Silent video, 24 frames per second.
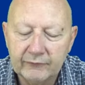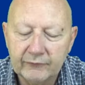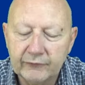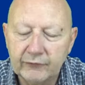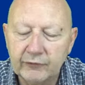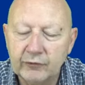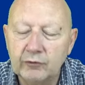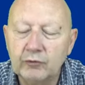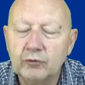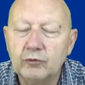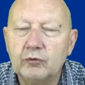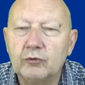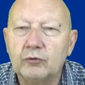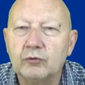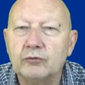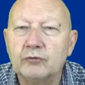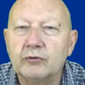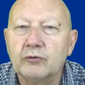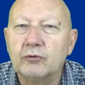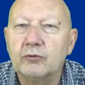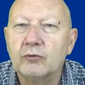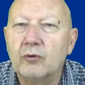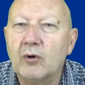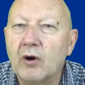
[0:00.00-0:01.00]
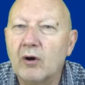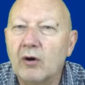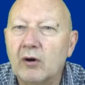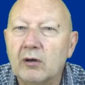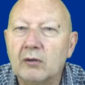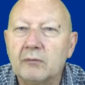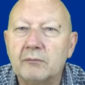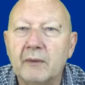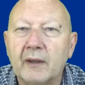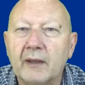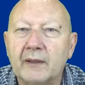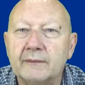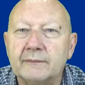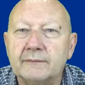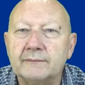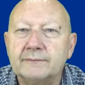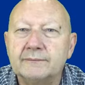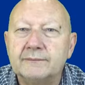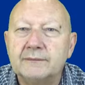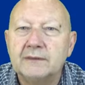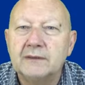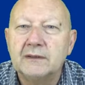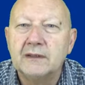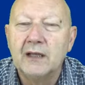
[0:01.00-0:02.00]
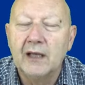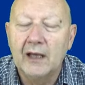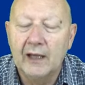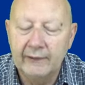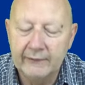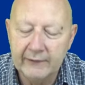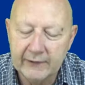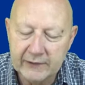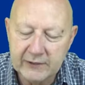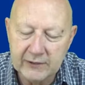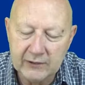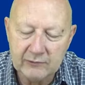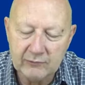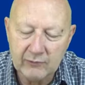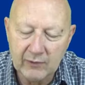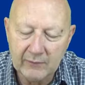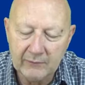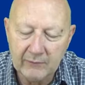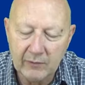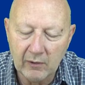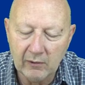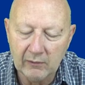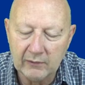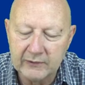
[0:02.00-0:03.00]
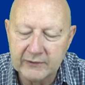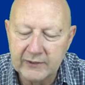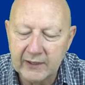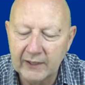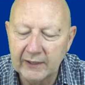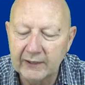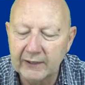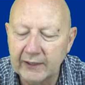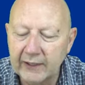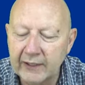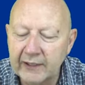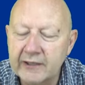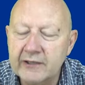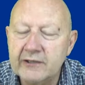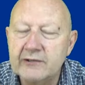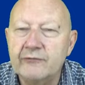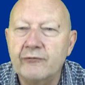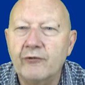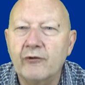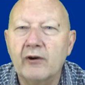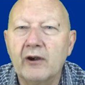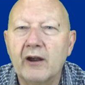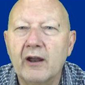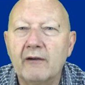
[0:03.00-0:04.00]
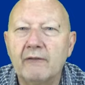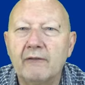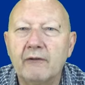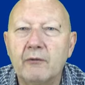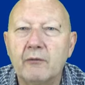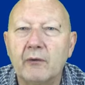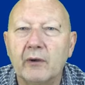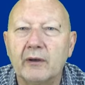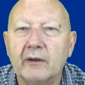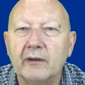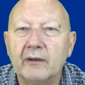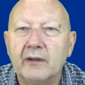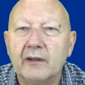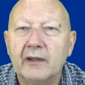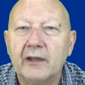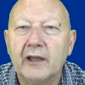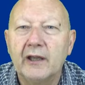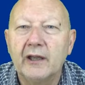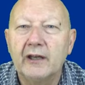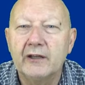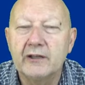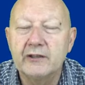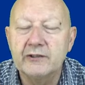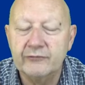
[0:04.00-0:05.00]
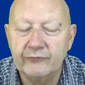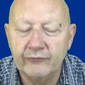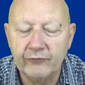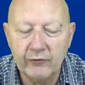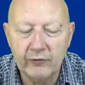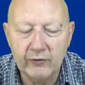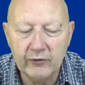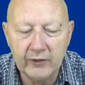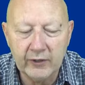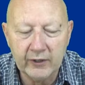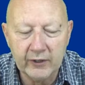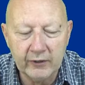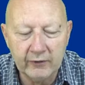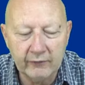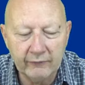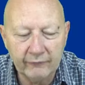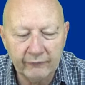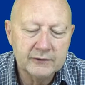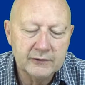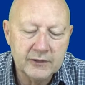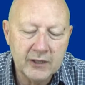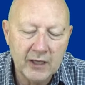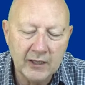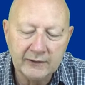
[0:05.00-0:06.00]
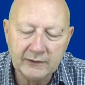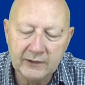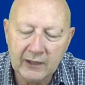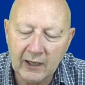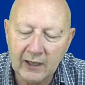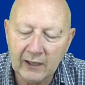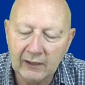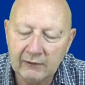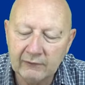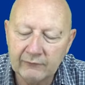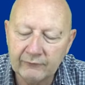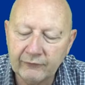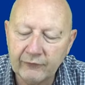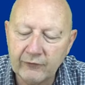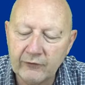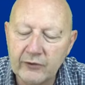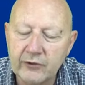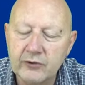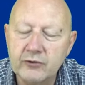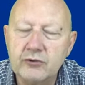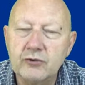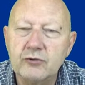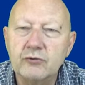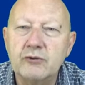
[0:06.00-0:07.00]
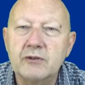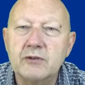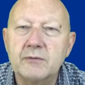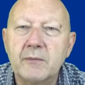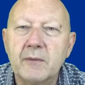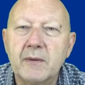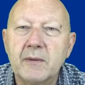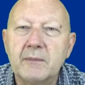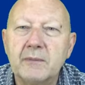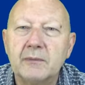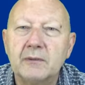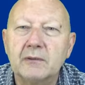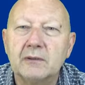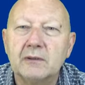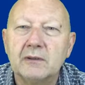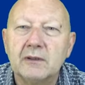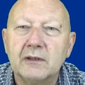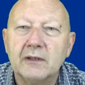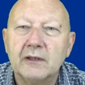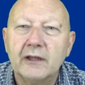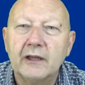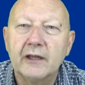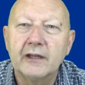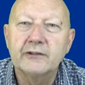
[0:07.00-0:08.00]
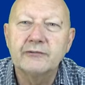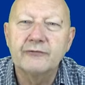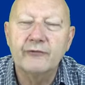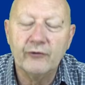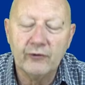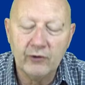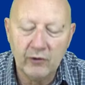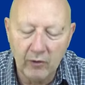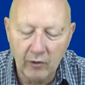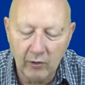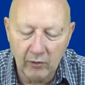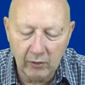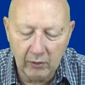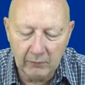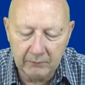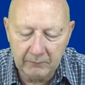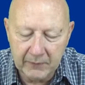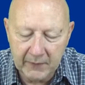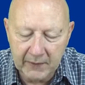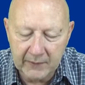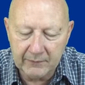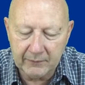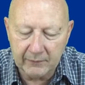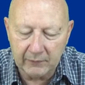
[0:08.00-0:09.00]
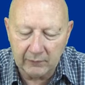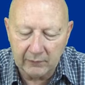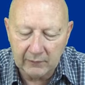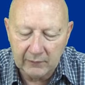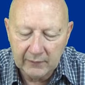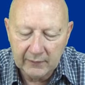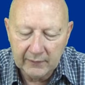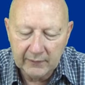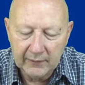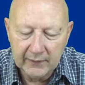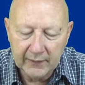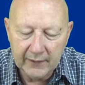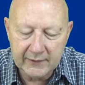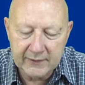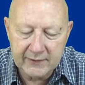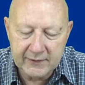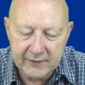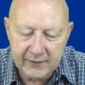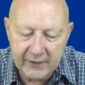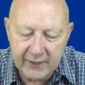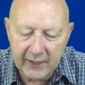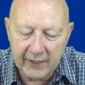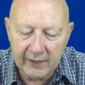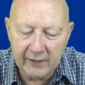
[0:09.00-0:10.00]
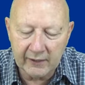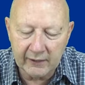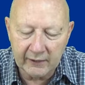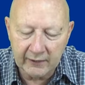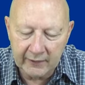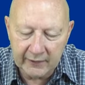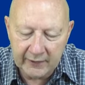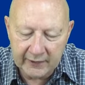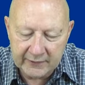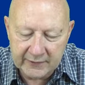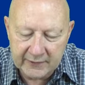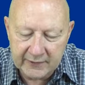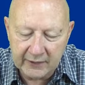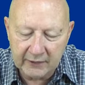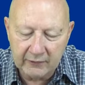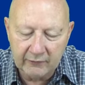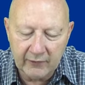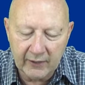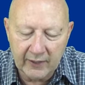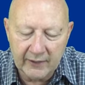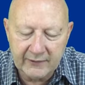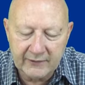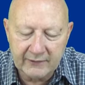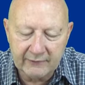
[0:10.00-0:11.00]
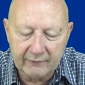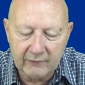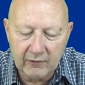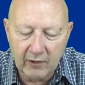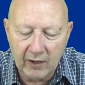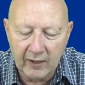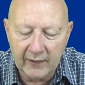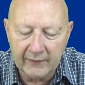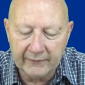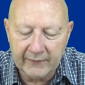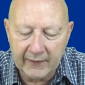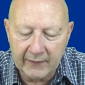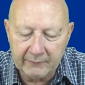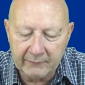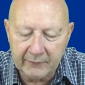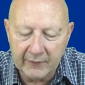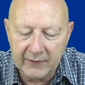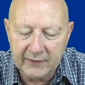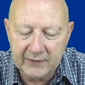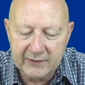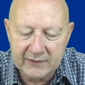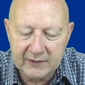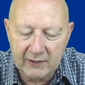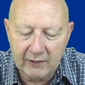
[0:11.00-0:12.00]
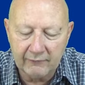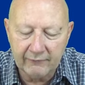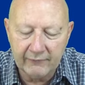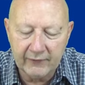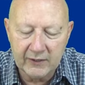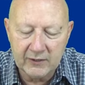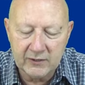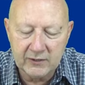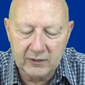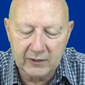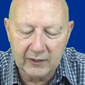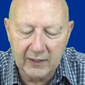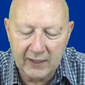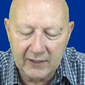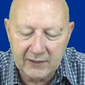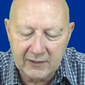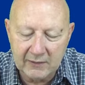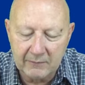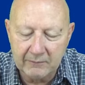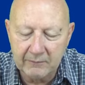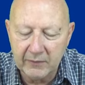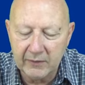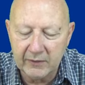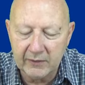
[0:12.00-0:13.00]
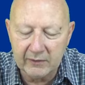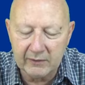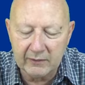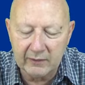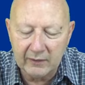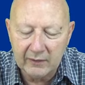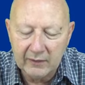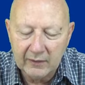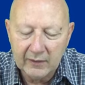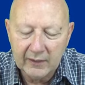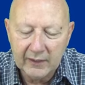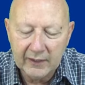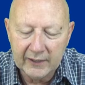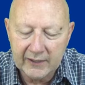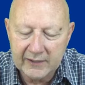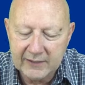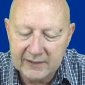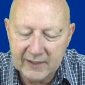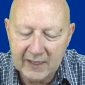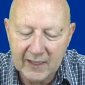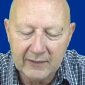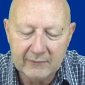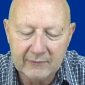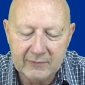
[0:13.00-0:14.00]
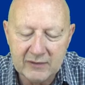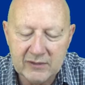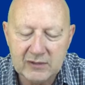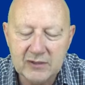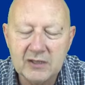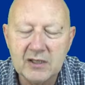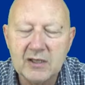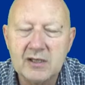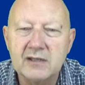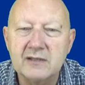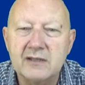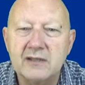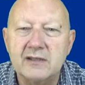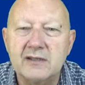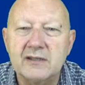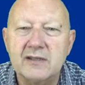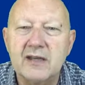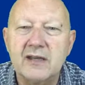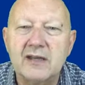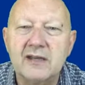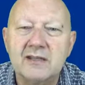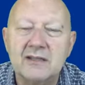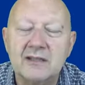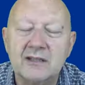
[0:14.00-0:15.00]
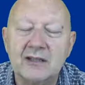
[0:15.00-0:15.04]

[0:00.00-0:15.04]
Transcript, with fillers: To who? To all men. And this is what Paul is saying. It is for everyone. It is for the Gentile for the Jewish people. It's for all people. It's there. It's the grace of God that brings salvation has appeared. His name is Jesus. He is